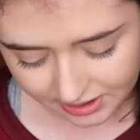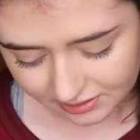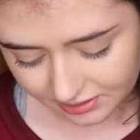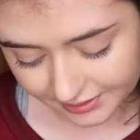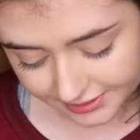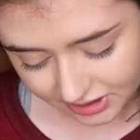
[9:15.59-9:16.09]

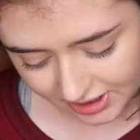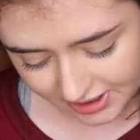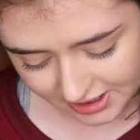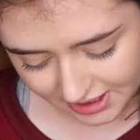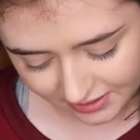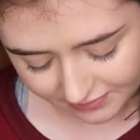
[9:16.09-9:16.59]

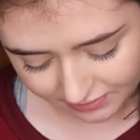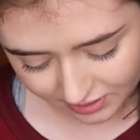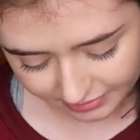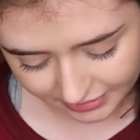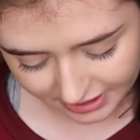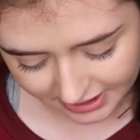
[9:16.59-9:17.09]
Non-greasy,
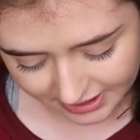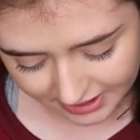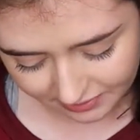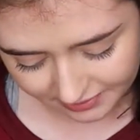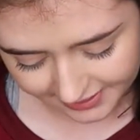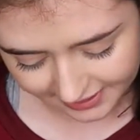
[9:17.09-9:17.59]
formulated
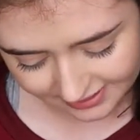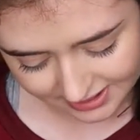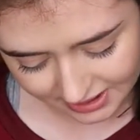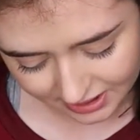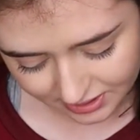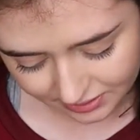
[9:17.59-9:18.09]
without
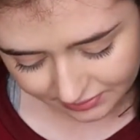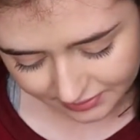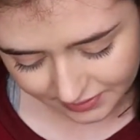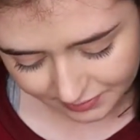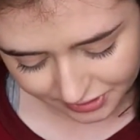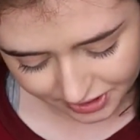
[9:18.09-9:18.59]

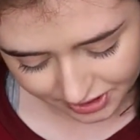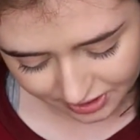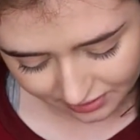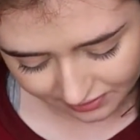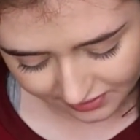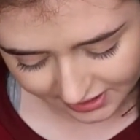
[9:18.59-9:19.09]
silicones, brush
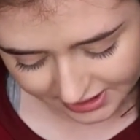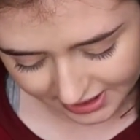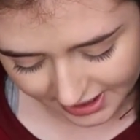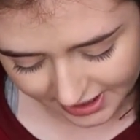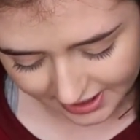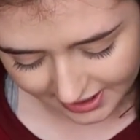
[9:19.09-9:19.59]
through fixed
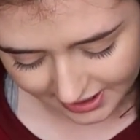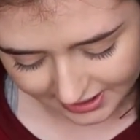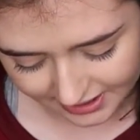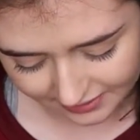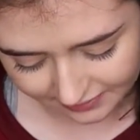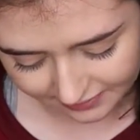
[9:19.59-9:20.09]
hair
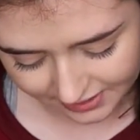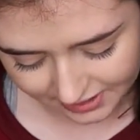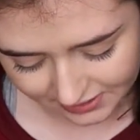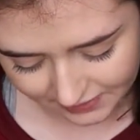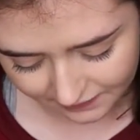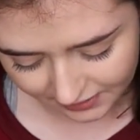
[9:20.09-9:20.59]
and
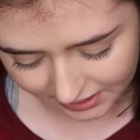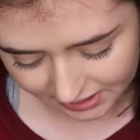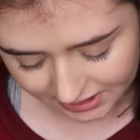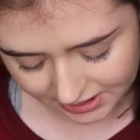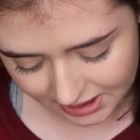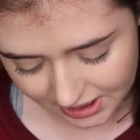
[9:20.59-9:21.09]
frizz
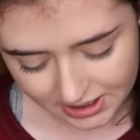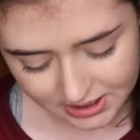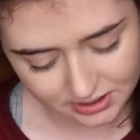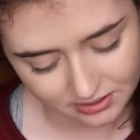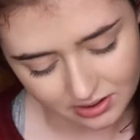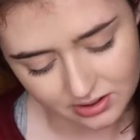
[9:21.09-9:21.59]
fixed.
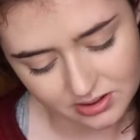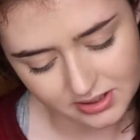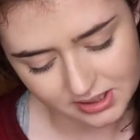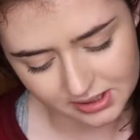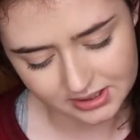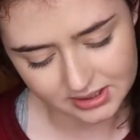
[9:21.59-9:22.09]
So you're
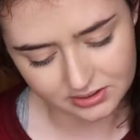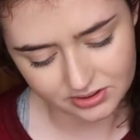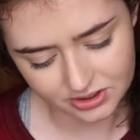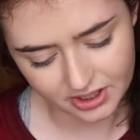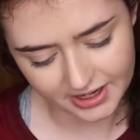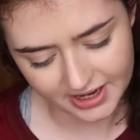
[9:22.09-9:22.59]
using this on
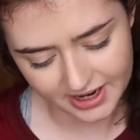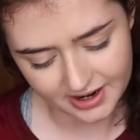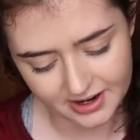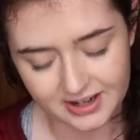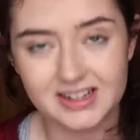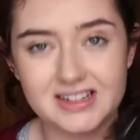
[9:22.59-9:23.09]
dry
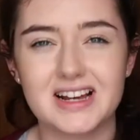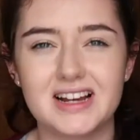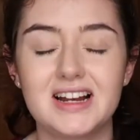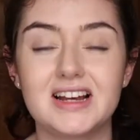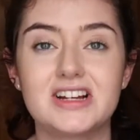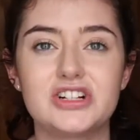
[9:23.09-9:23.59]
hair, and it's kind
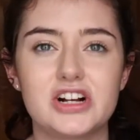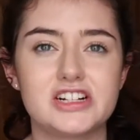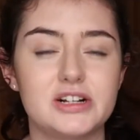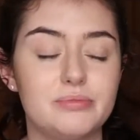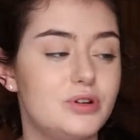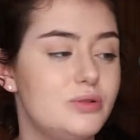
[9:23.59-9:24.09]
of like a dry
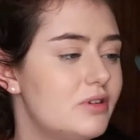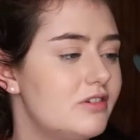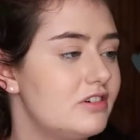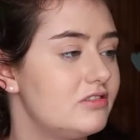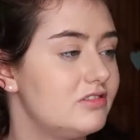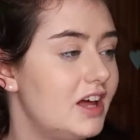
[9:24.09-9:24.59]
shampoo but
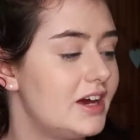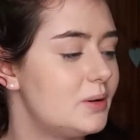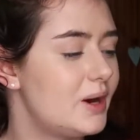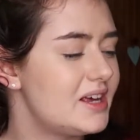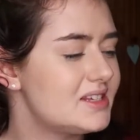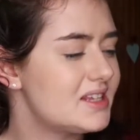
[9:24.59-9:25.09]
for
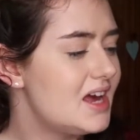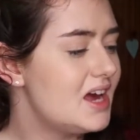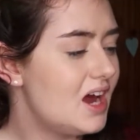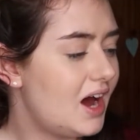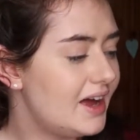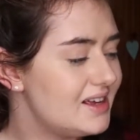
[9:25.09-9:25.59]
flyaways.
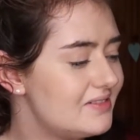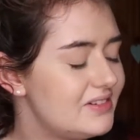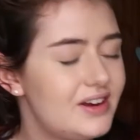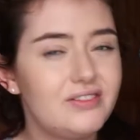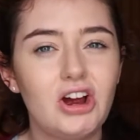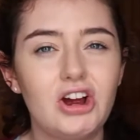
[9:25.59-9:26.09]
I have
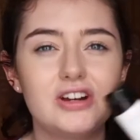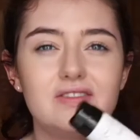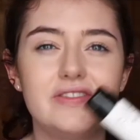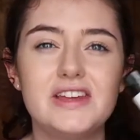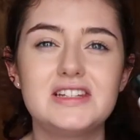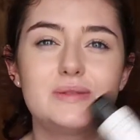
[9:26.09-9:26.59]
never heard
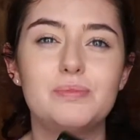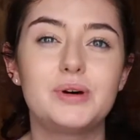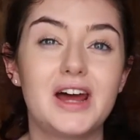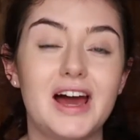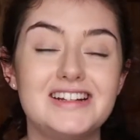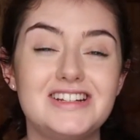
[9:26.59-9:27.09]
of this,
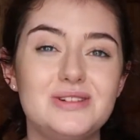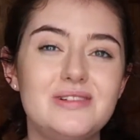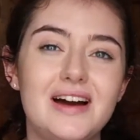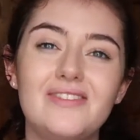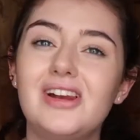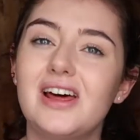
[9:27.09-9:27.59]
but I do
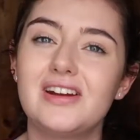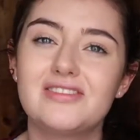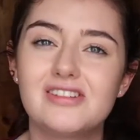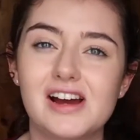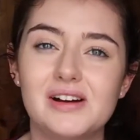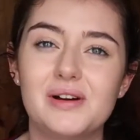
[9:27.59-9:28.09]
have a lot of
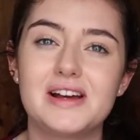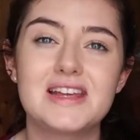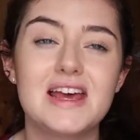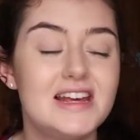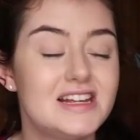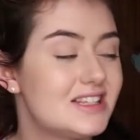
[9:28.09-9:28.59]
flyaways,
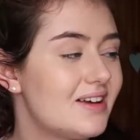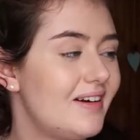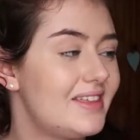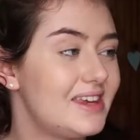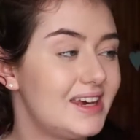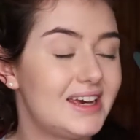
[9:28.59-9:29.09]
so I
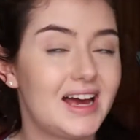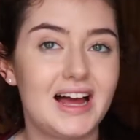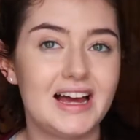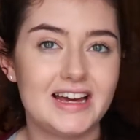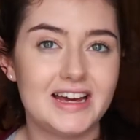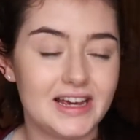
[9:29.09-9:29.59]
think
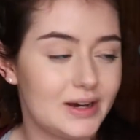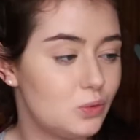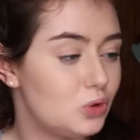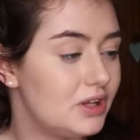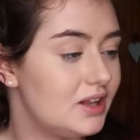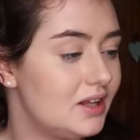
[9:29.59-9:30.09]
I
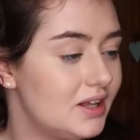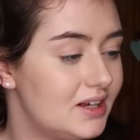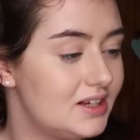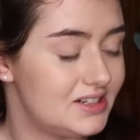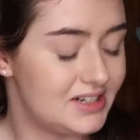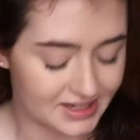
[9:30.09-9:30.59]
will
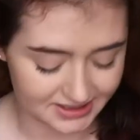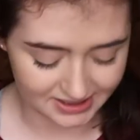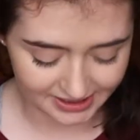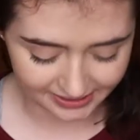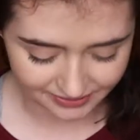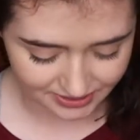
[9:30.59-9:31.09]
test it
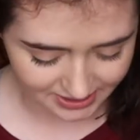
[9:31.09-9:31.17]
out and